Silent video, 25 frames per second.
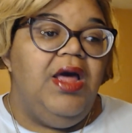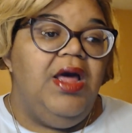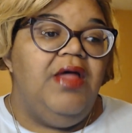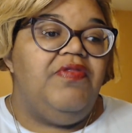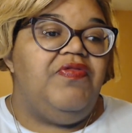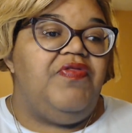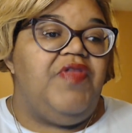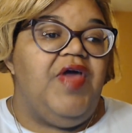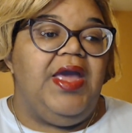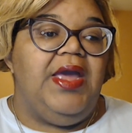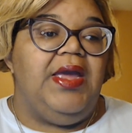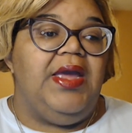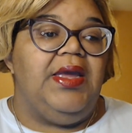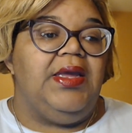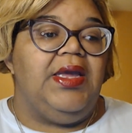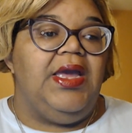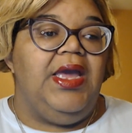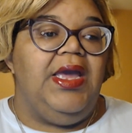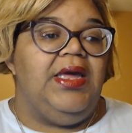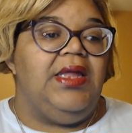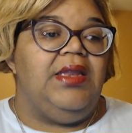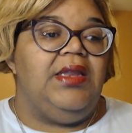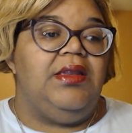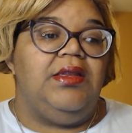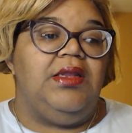thing
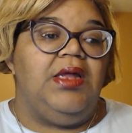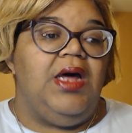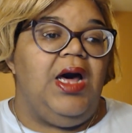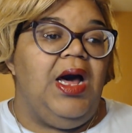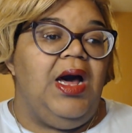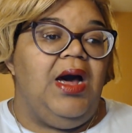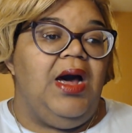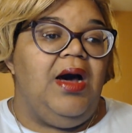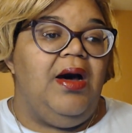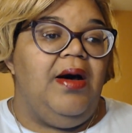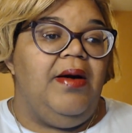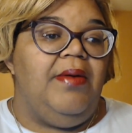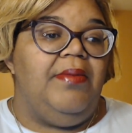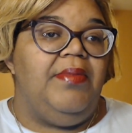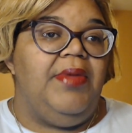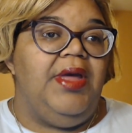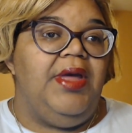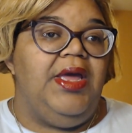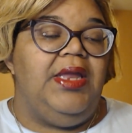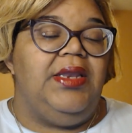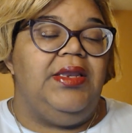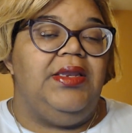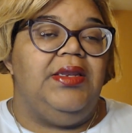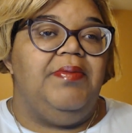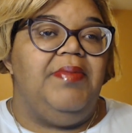in
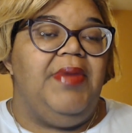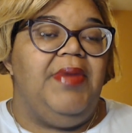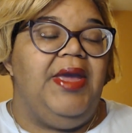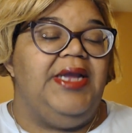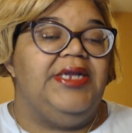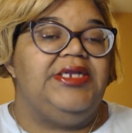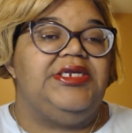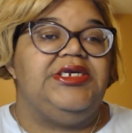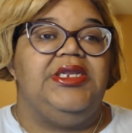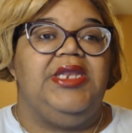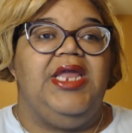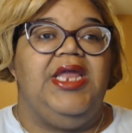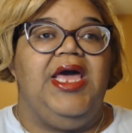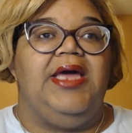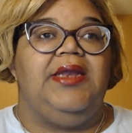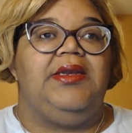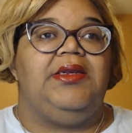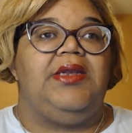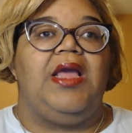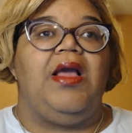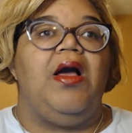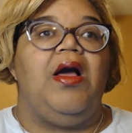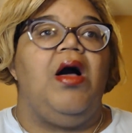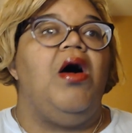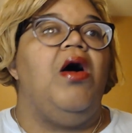the mansion, that
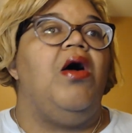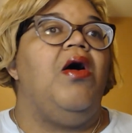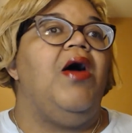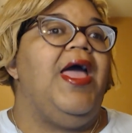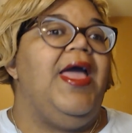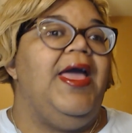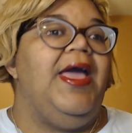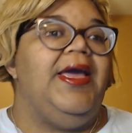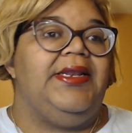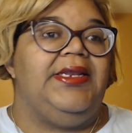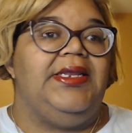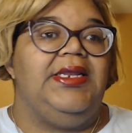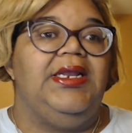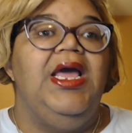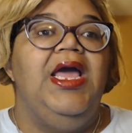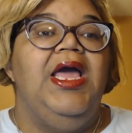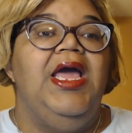they all had it.